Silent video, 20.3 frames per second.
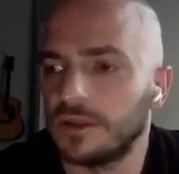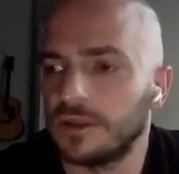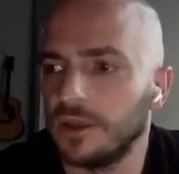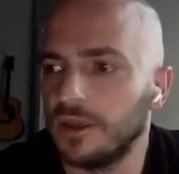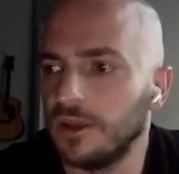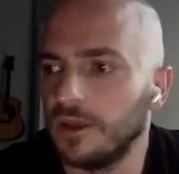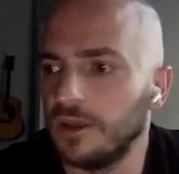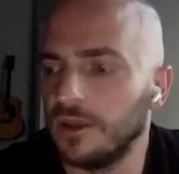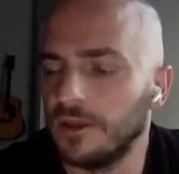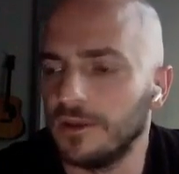
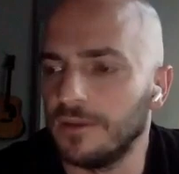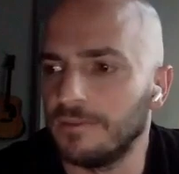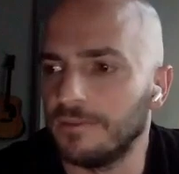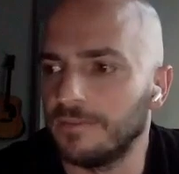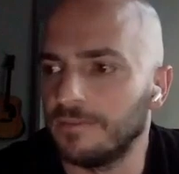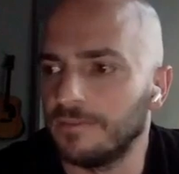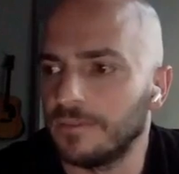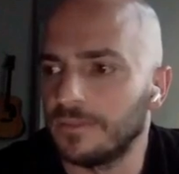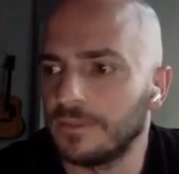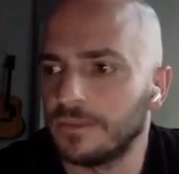
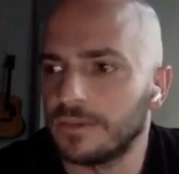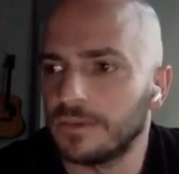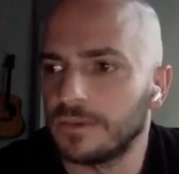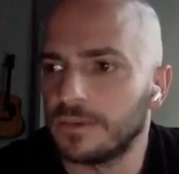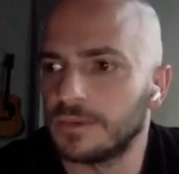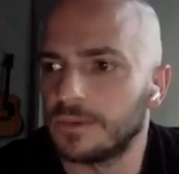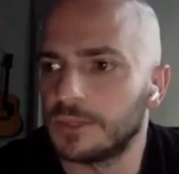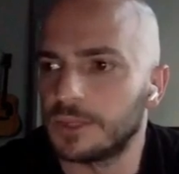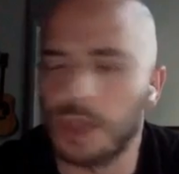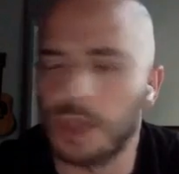
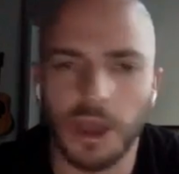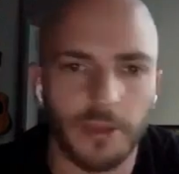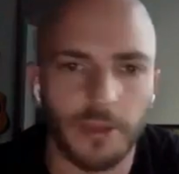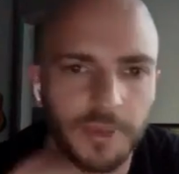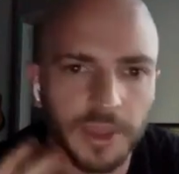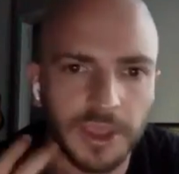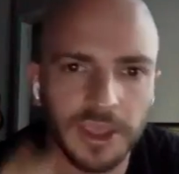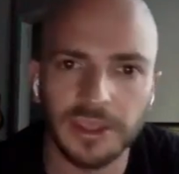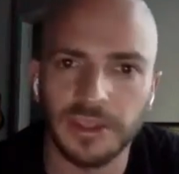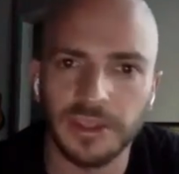jaw
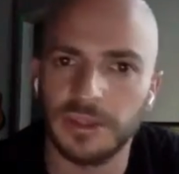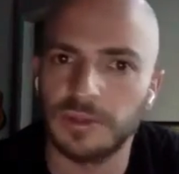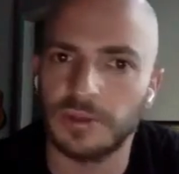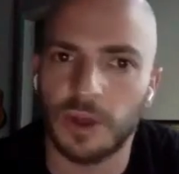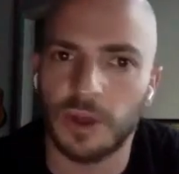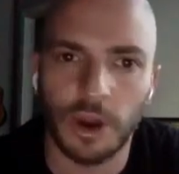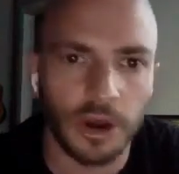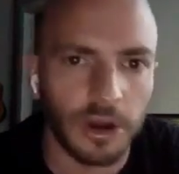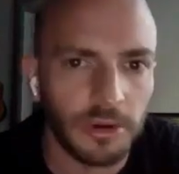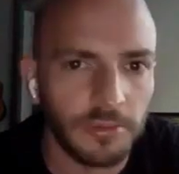
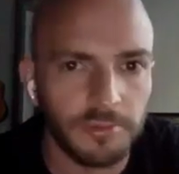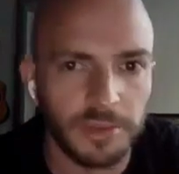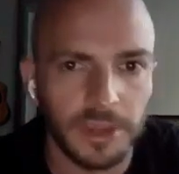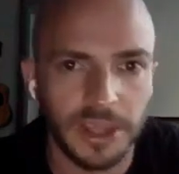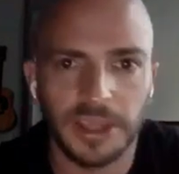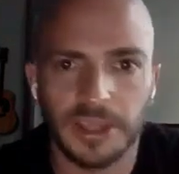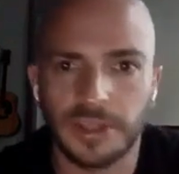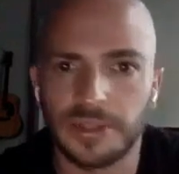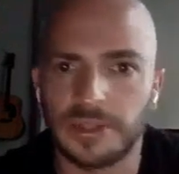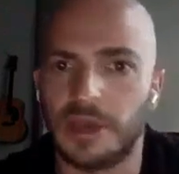pain, arm
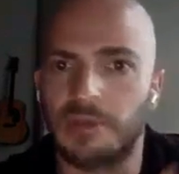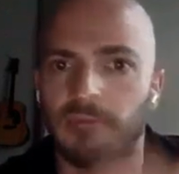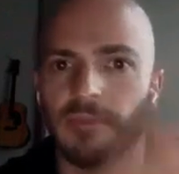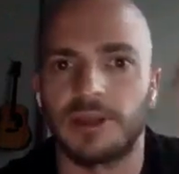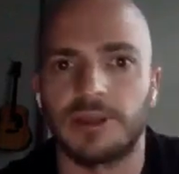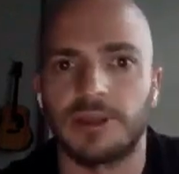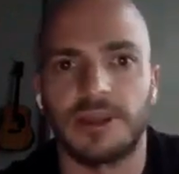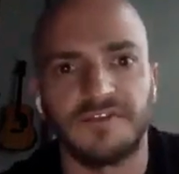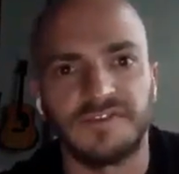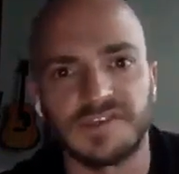pain down
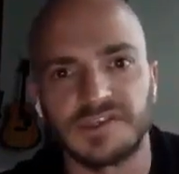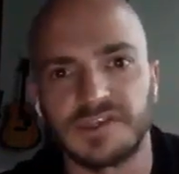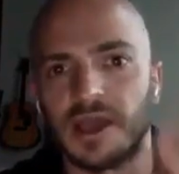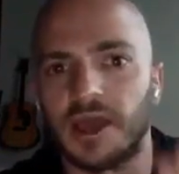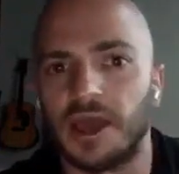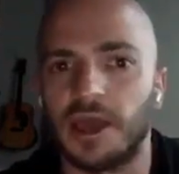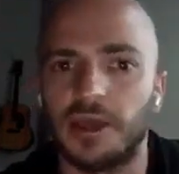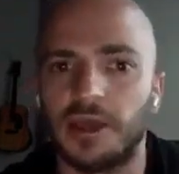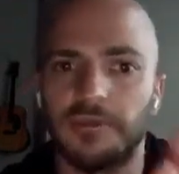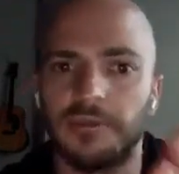my left
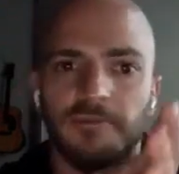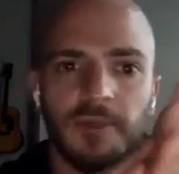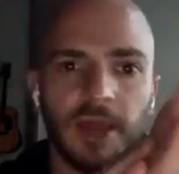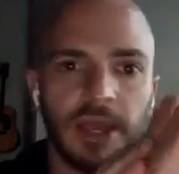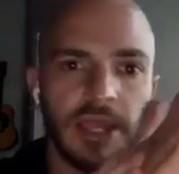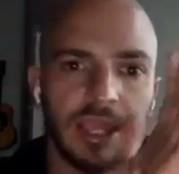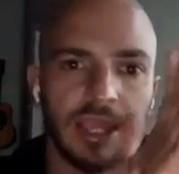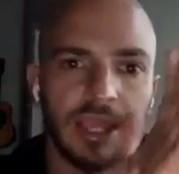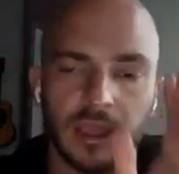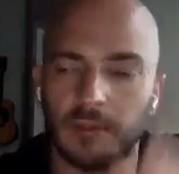side.
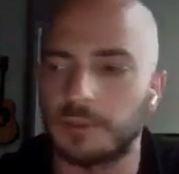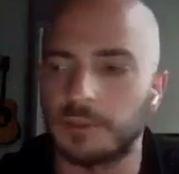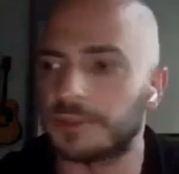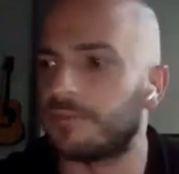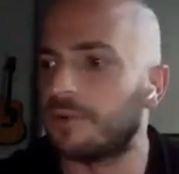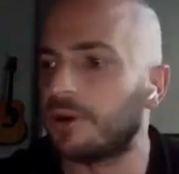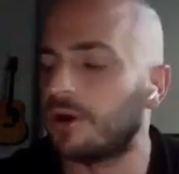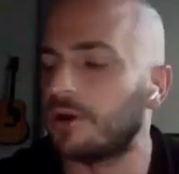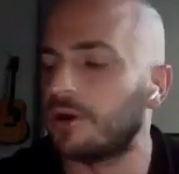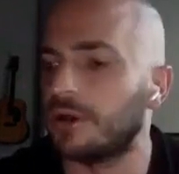My hand
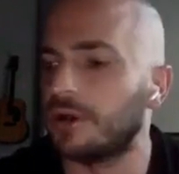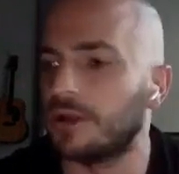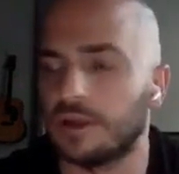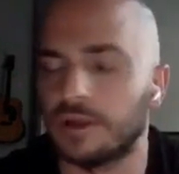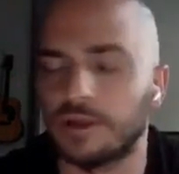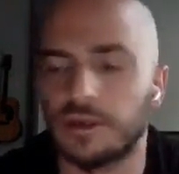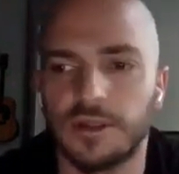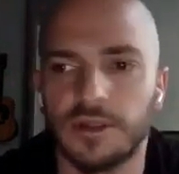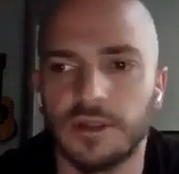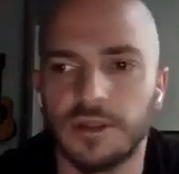was
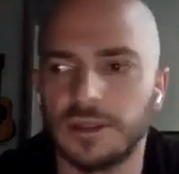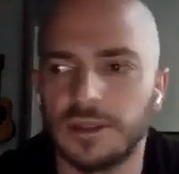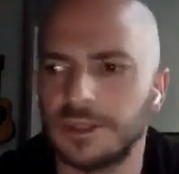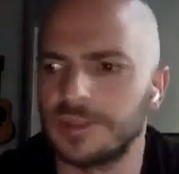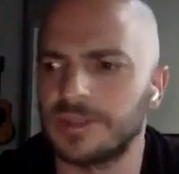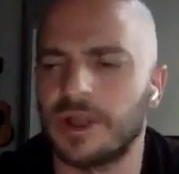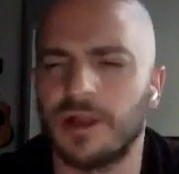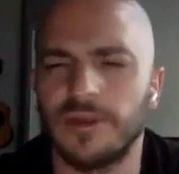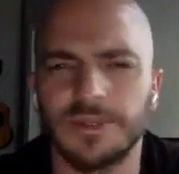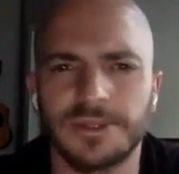burning,
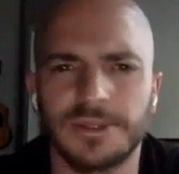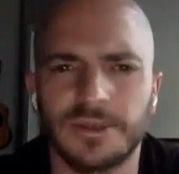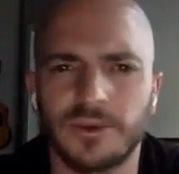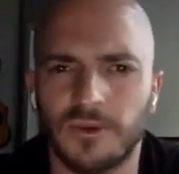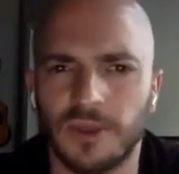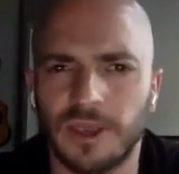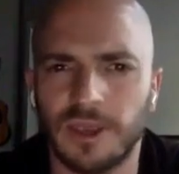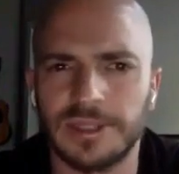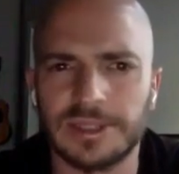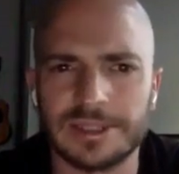just all these
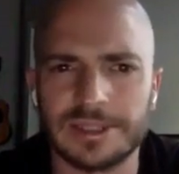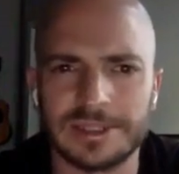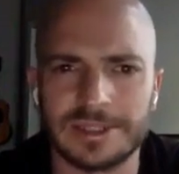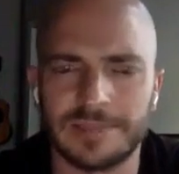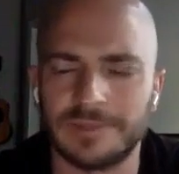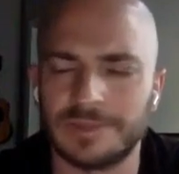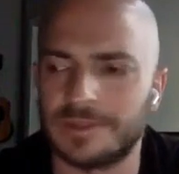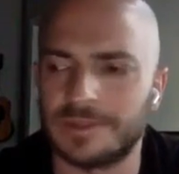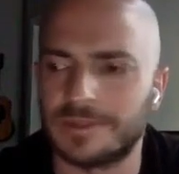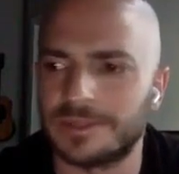crazy
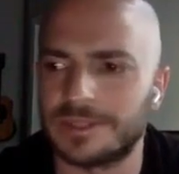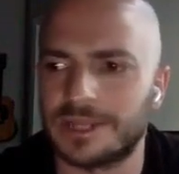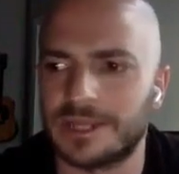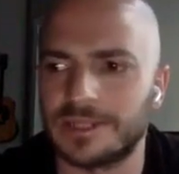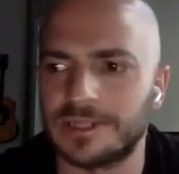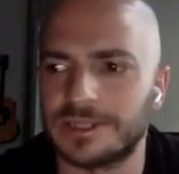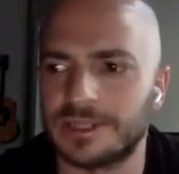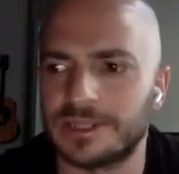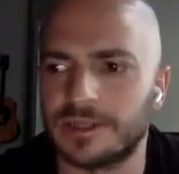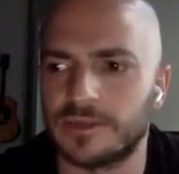symptoms. And
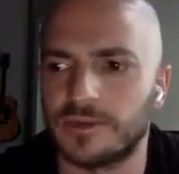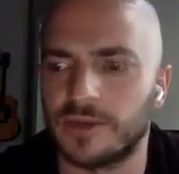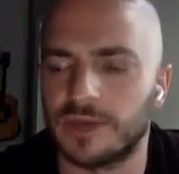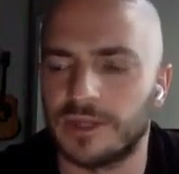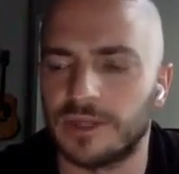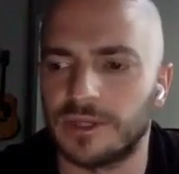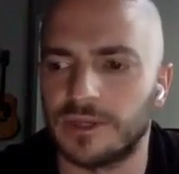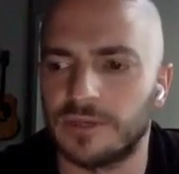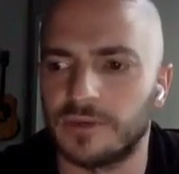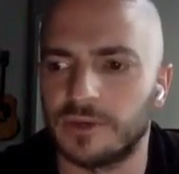I just had no
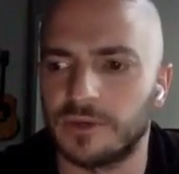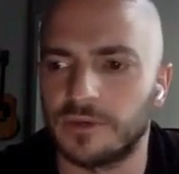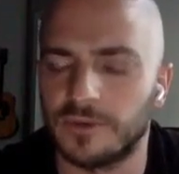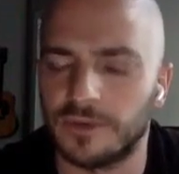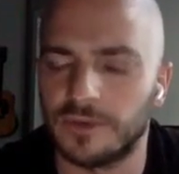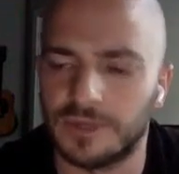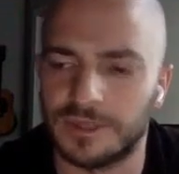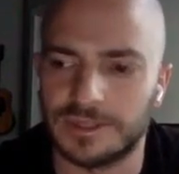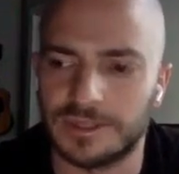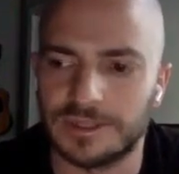idea what it
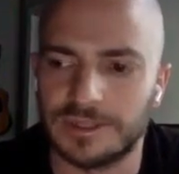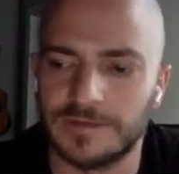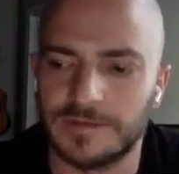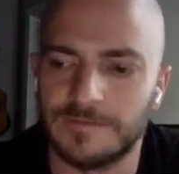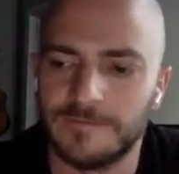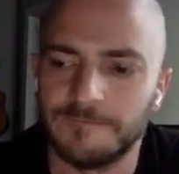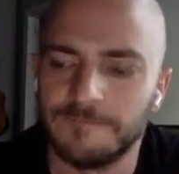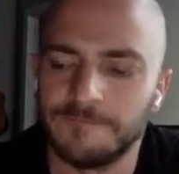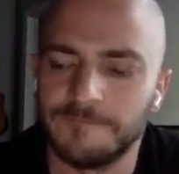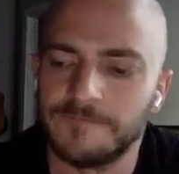was.
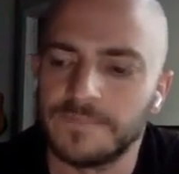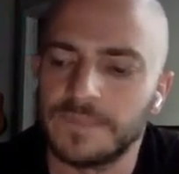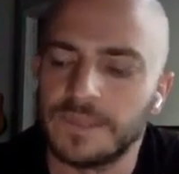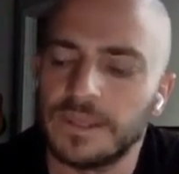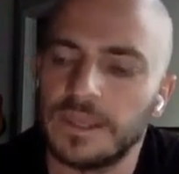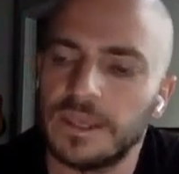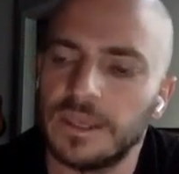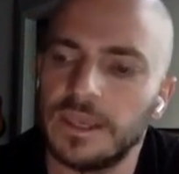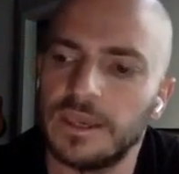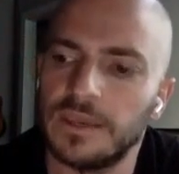
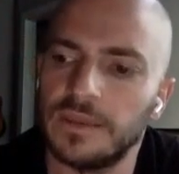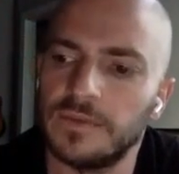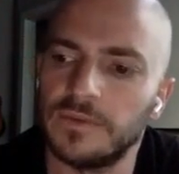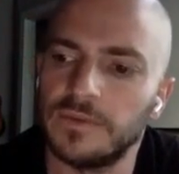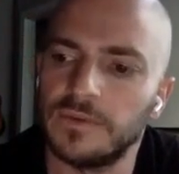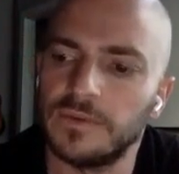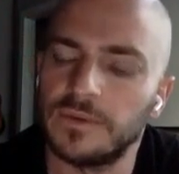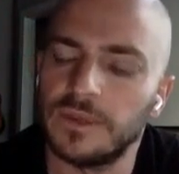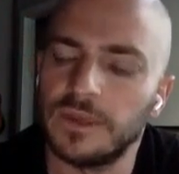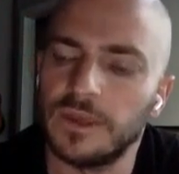
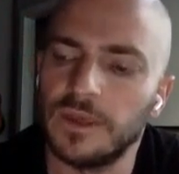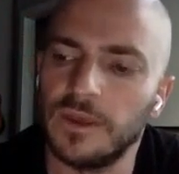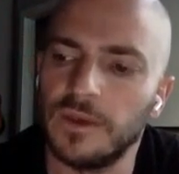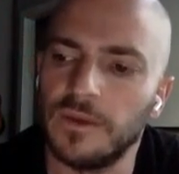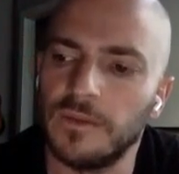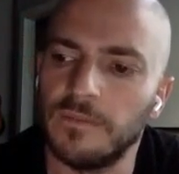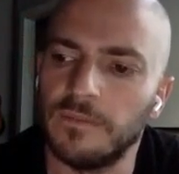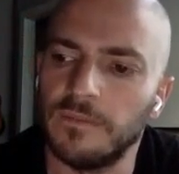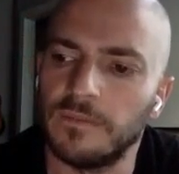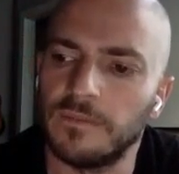And
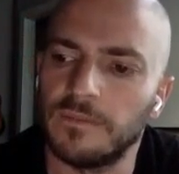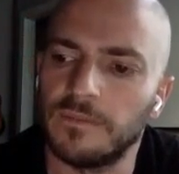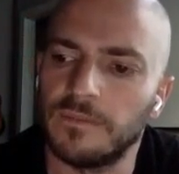I